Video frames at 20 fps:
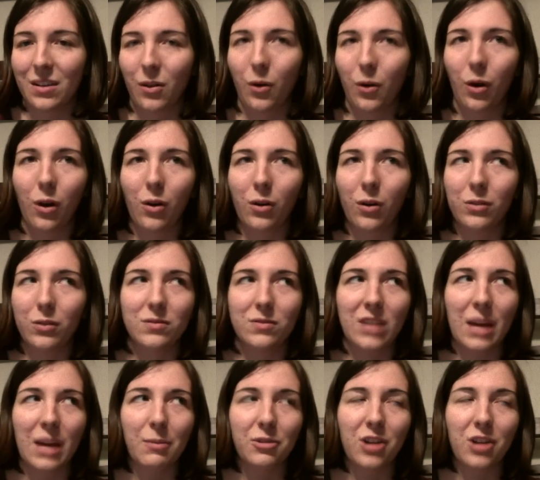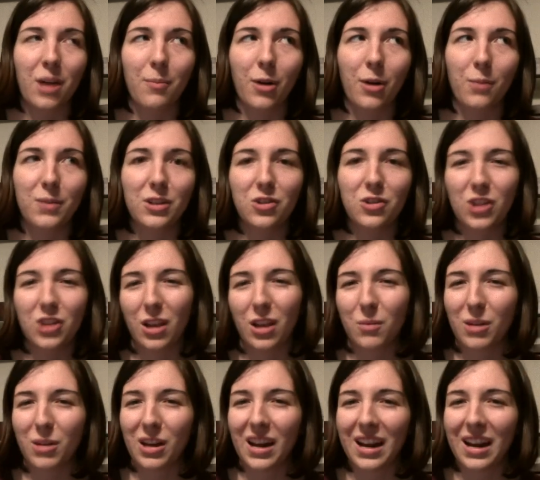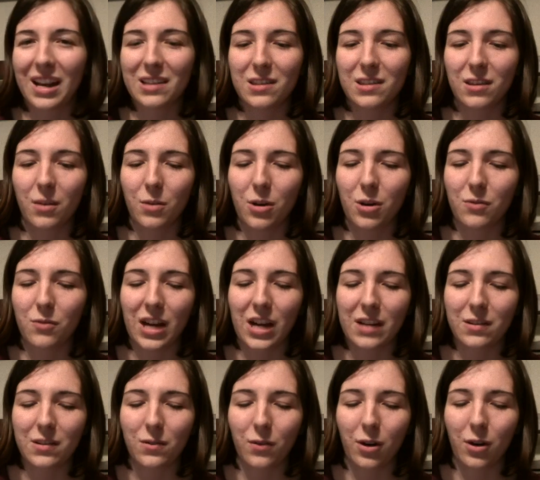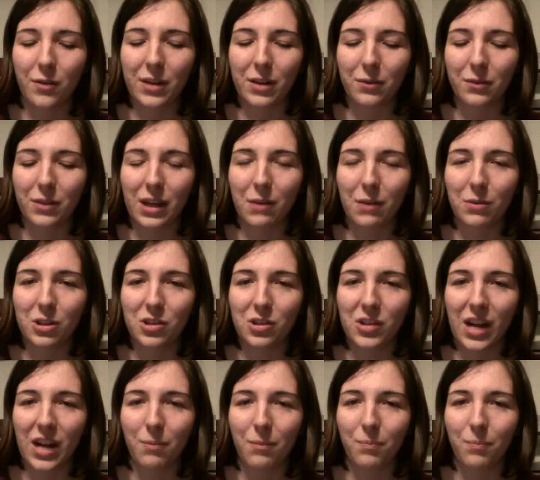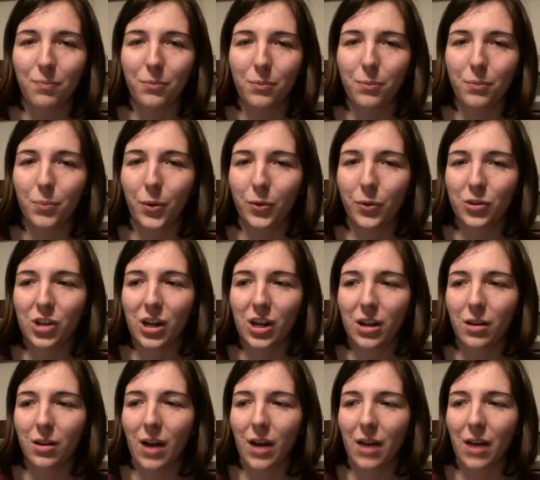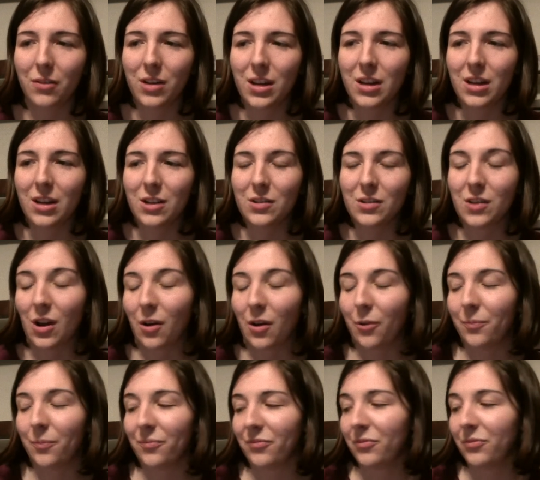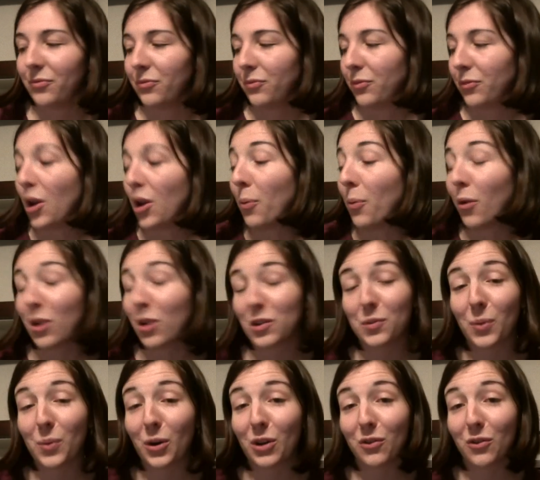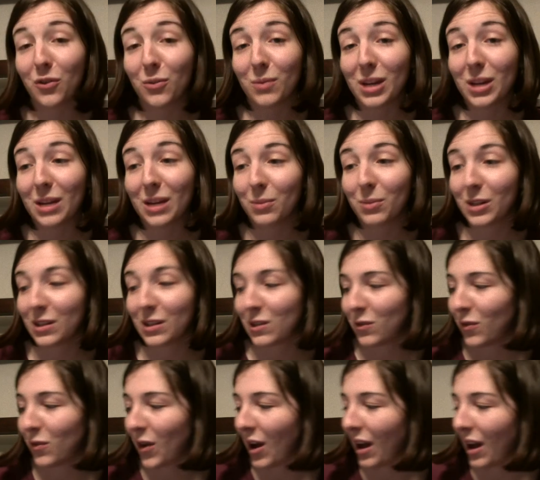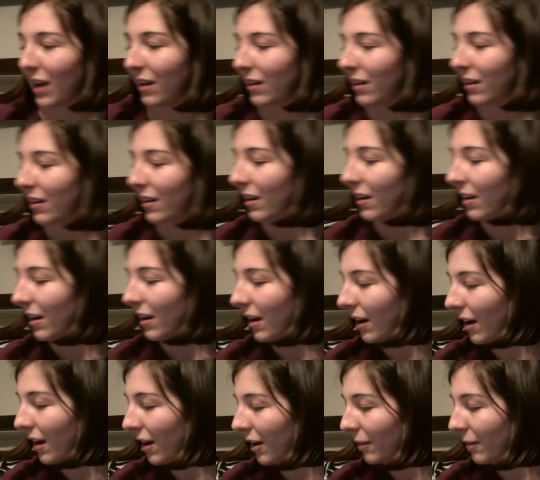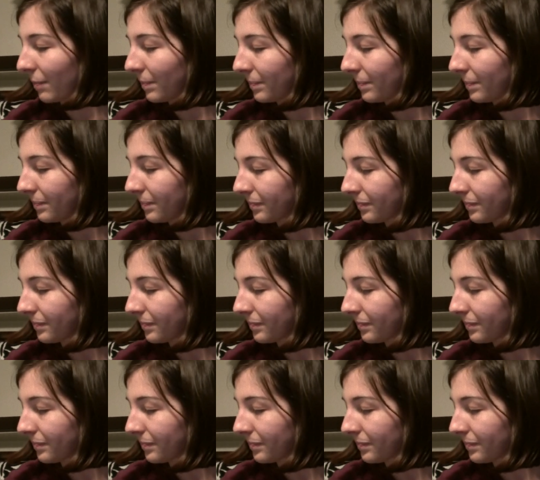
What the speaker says: or tabletop RPG element, I guess. There were no dice involved, I don't think. We just kind of bullshitted around. So, no bonus point for me, but it's fine. Alright,